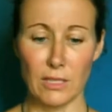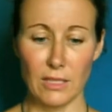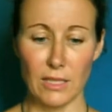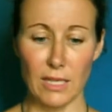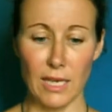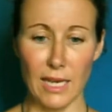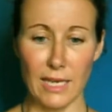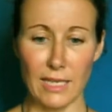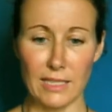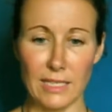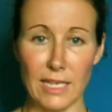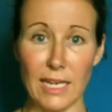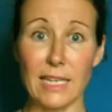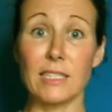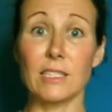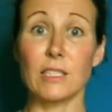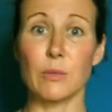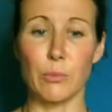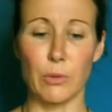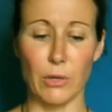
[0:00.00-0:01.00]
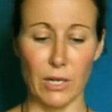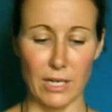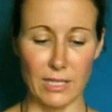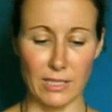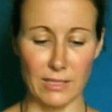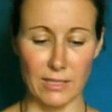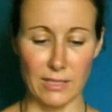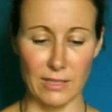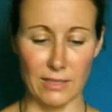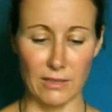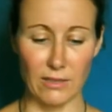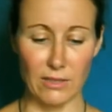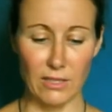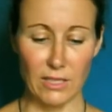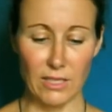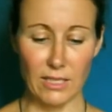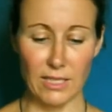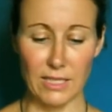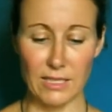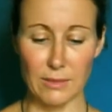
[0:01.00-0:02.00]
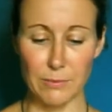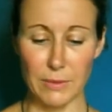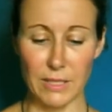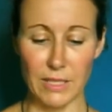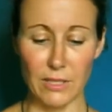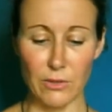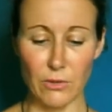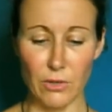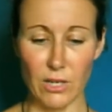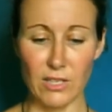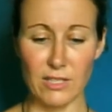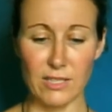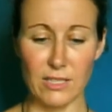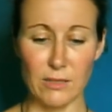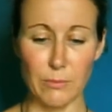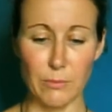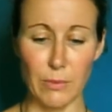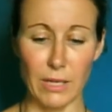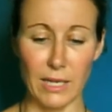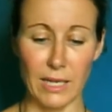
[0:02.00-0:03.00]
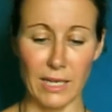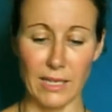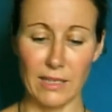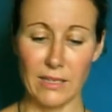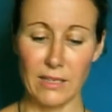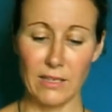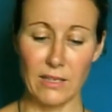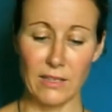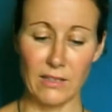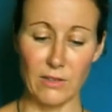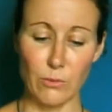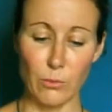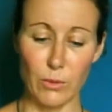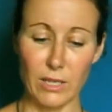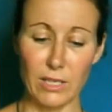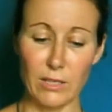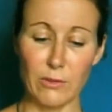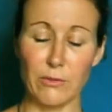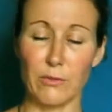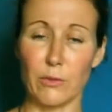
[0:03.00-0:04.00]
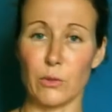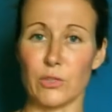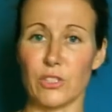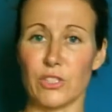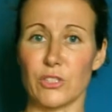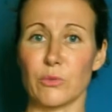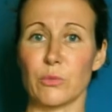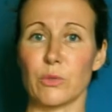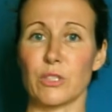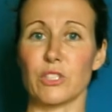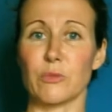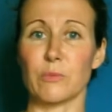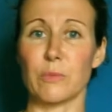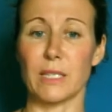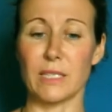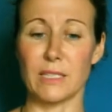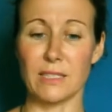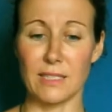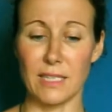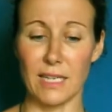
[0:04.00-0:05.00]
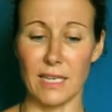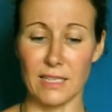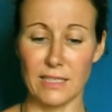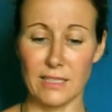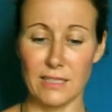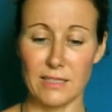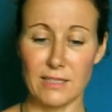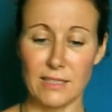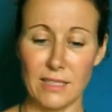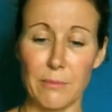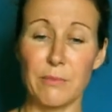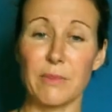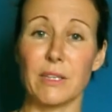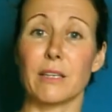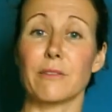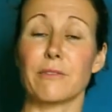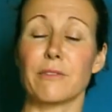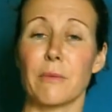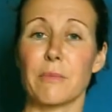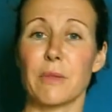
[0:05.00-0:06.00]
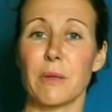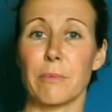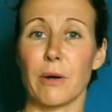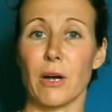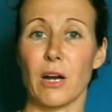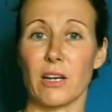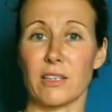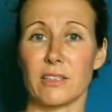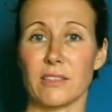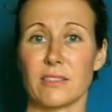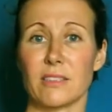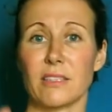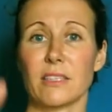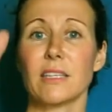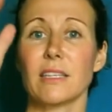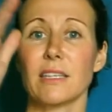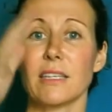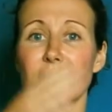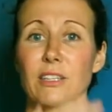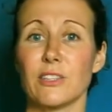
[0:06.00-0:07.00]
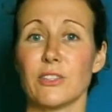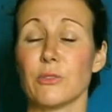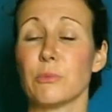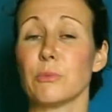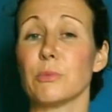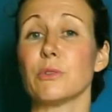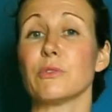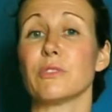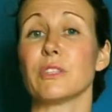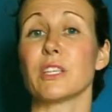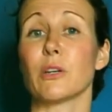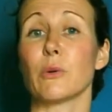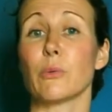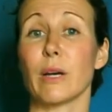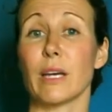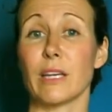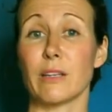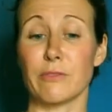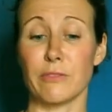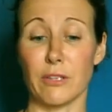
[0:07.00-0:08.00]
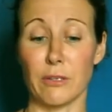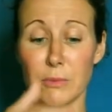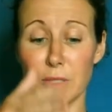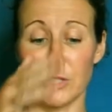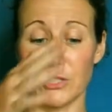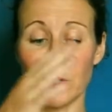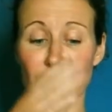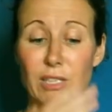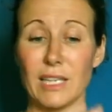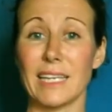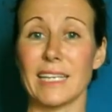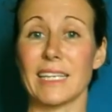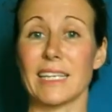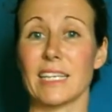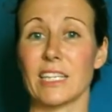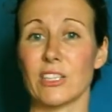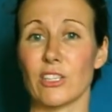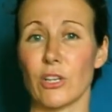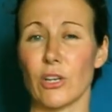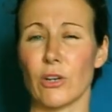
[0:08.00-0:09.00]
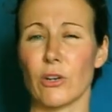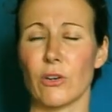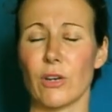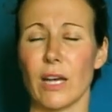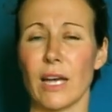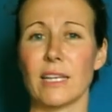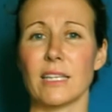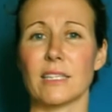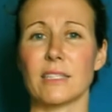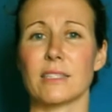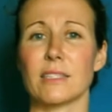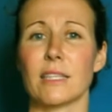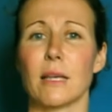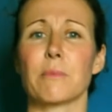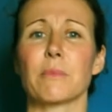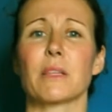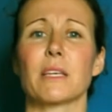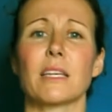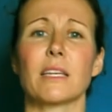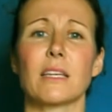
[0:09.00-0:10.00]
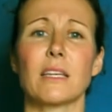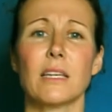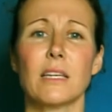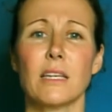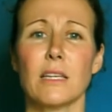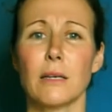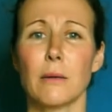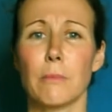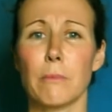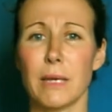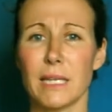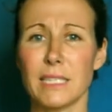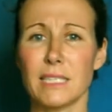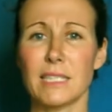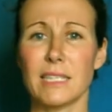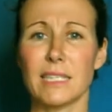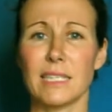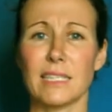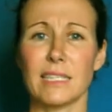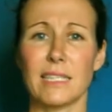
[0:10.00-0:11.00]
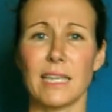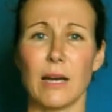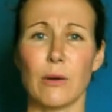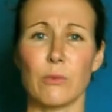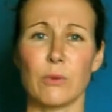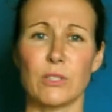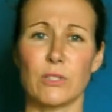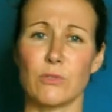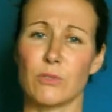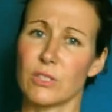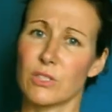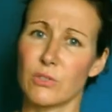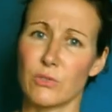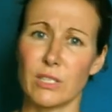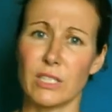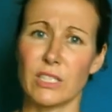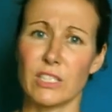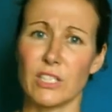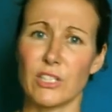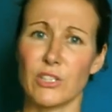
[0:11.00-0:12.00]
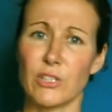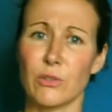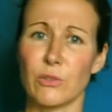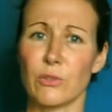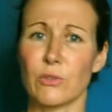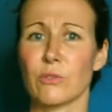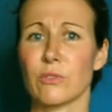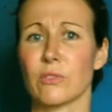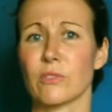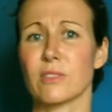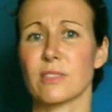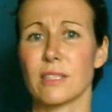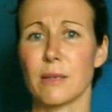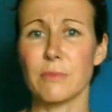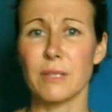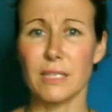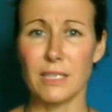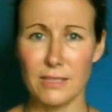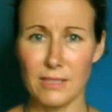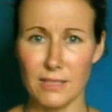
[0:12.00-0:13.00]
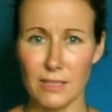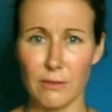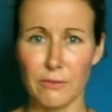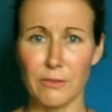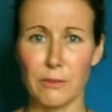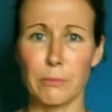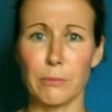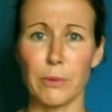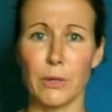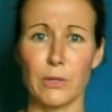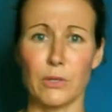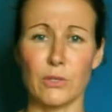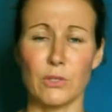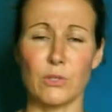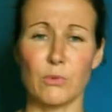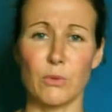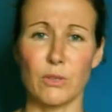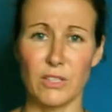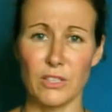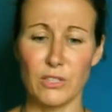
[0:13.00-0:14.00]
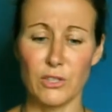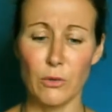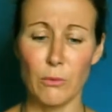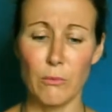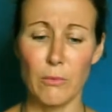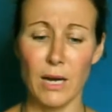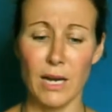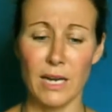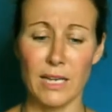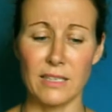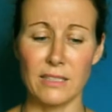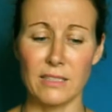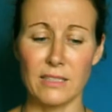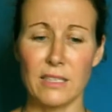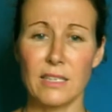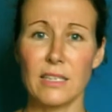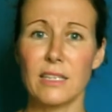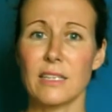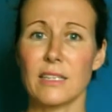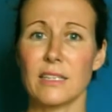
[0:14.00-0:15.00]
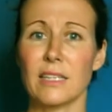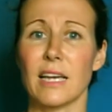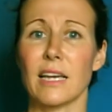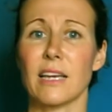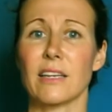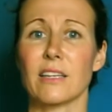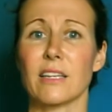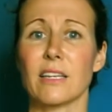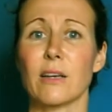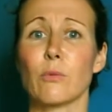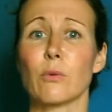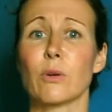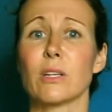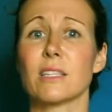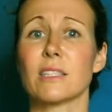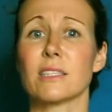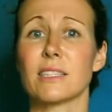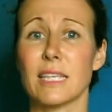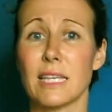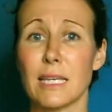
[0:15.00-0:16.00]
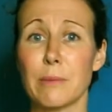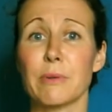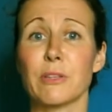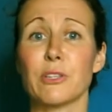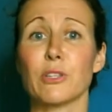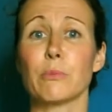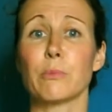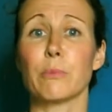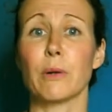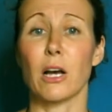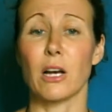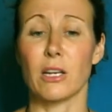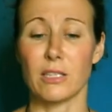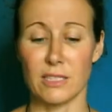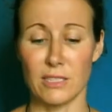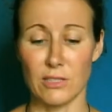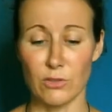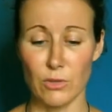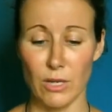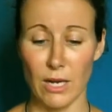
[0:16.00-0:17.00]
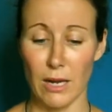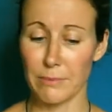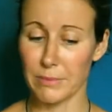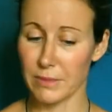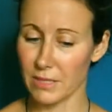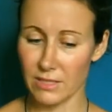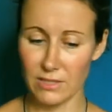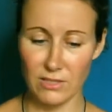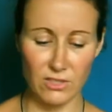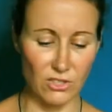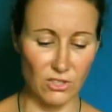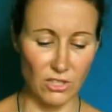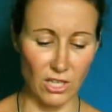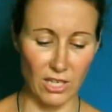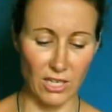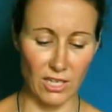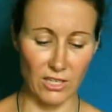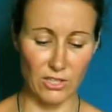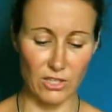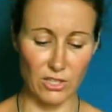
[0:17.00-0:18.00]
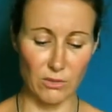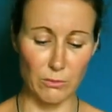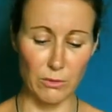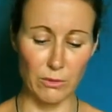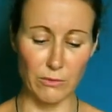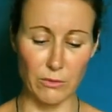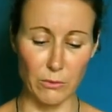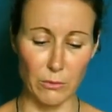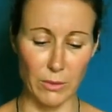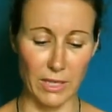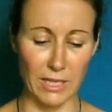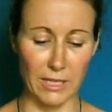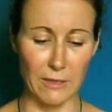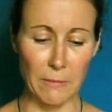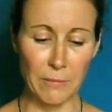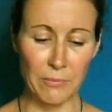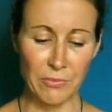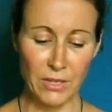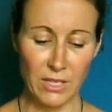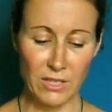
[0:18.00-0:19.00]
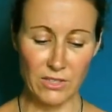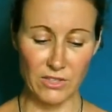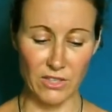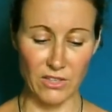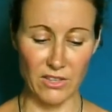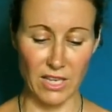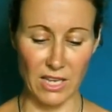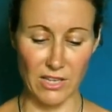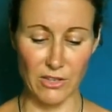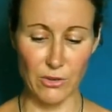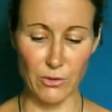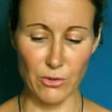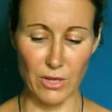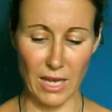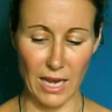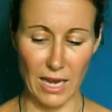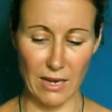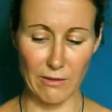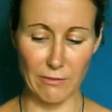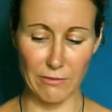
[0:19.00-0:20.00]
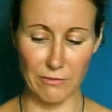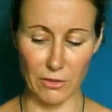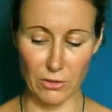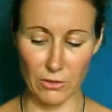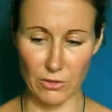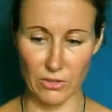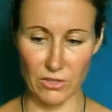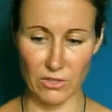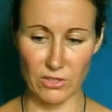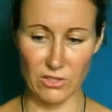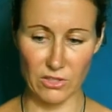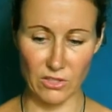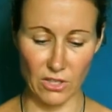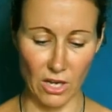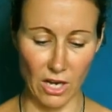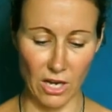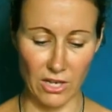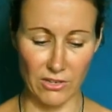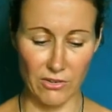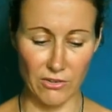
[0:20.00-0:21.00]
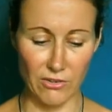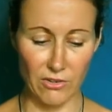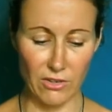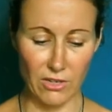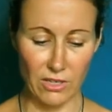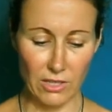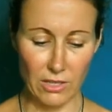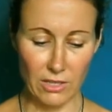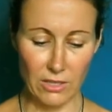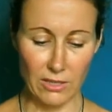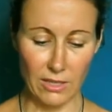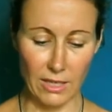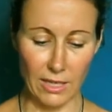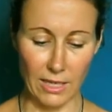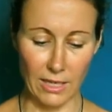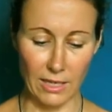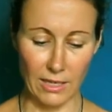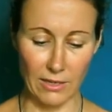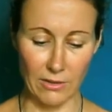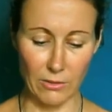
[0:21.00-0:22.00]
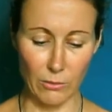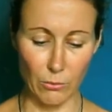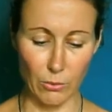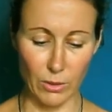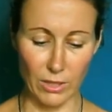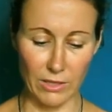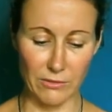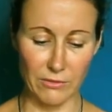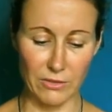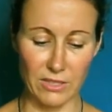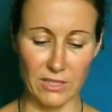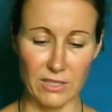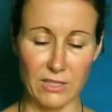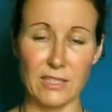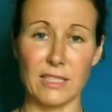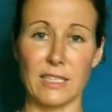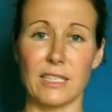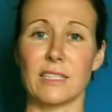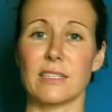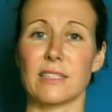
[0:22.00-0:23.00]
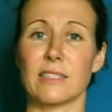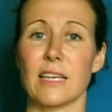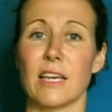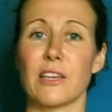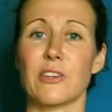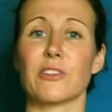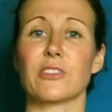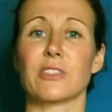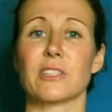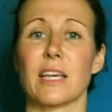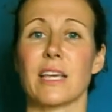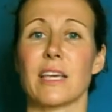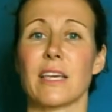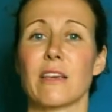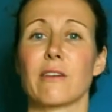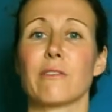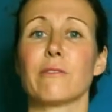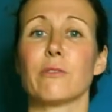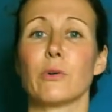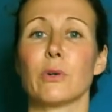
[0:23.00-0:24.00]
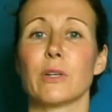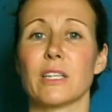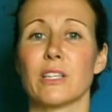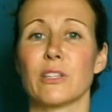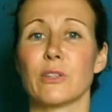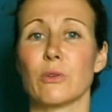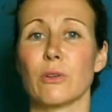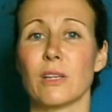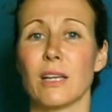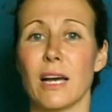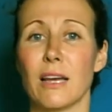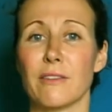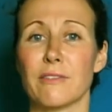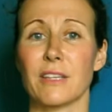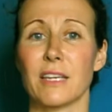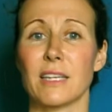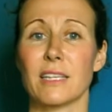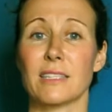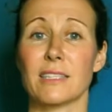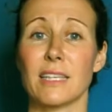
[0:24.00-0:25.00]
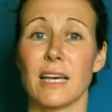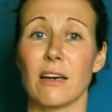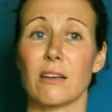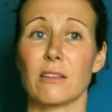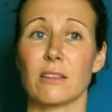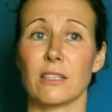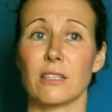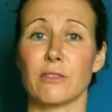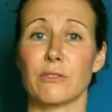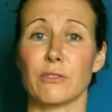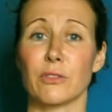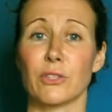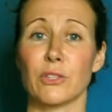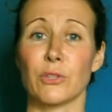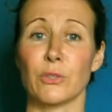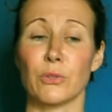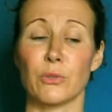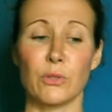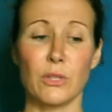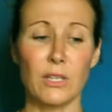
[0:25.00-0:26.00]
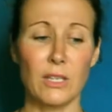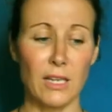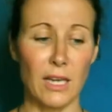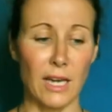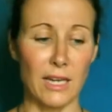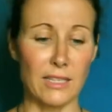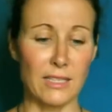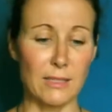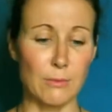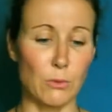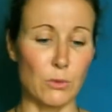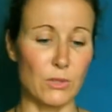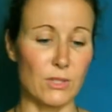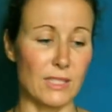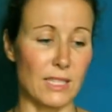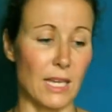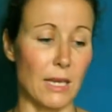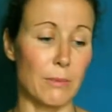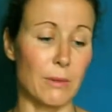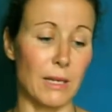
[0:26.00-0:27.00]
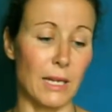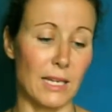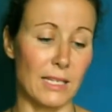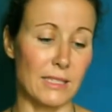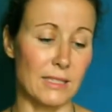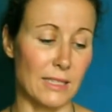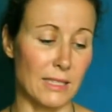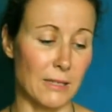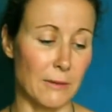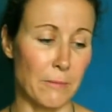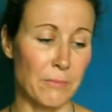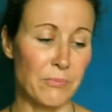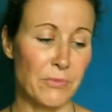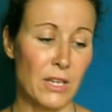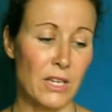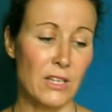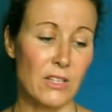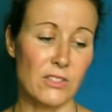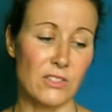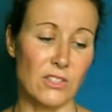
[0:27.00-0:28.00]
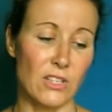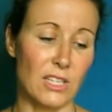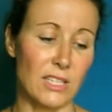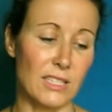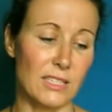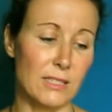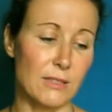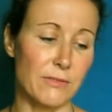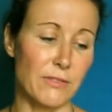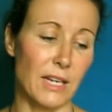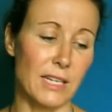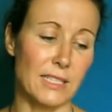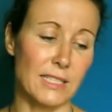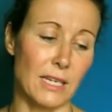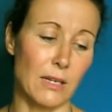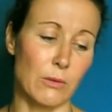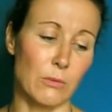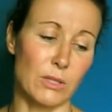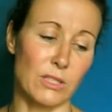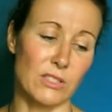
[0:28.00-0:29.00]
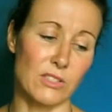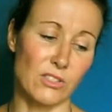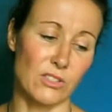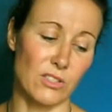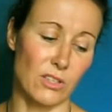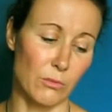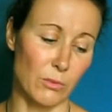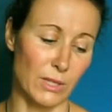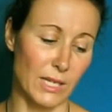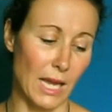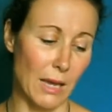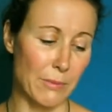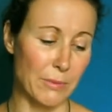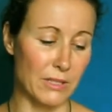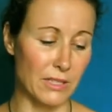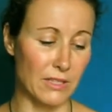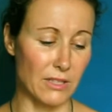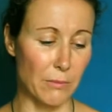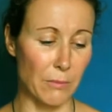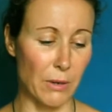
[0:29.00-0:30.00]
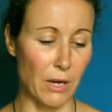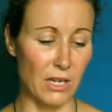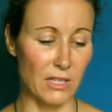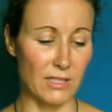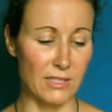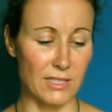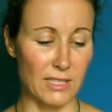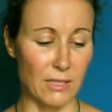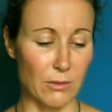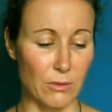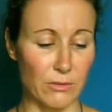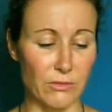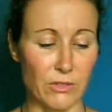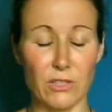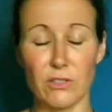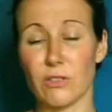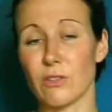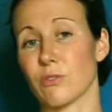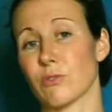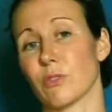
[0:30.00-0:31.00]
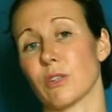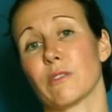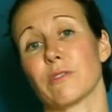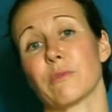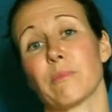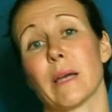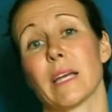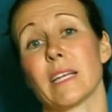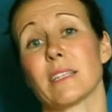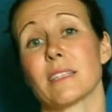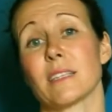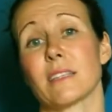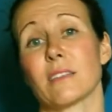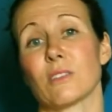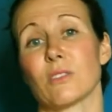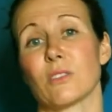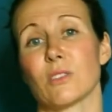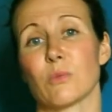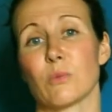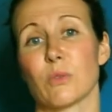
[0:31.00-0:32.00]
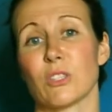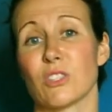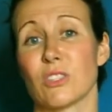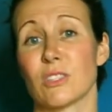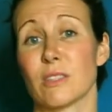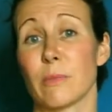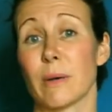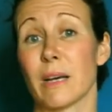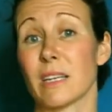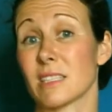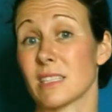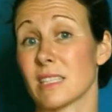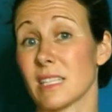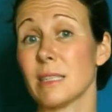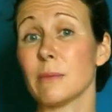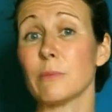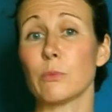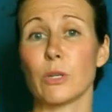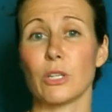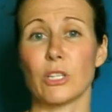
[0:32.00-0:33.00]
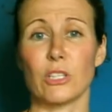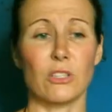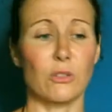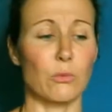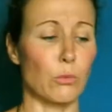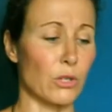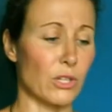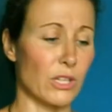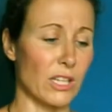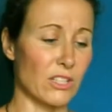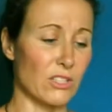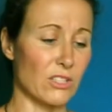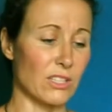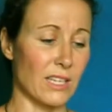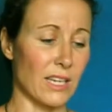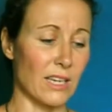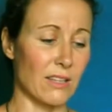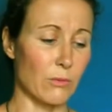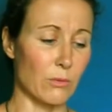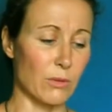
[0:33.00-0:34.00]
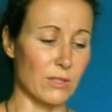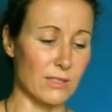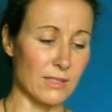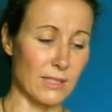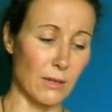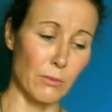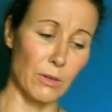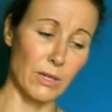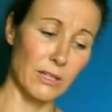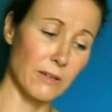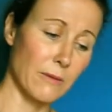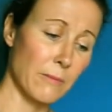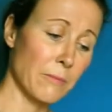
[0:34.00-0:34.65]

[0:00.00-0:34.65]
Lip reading: and enterprising is being crossed by the Wheel of Fortune, which means that something from the past, you're moving away from it, you're letting it go, and it's something mentally that was restricting you, something self-imposed within your mind that was keeping you blocked and trapped. It's starting to move away so that you can focus on whatever this is that you're taking forward in your life is healthier for you and is more stabilizing. So let's find out what happened in the past here. We've got the Three of Pentacles, which is about teamwork, working together with someone.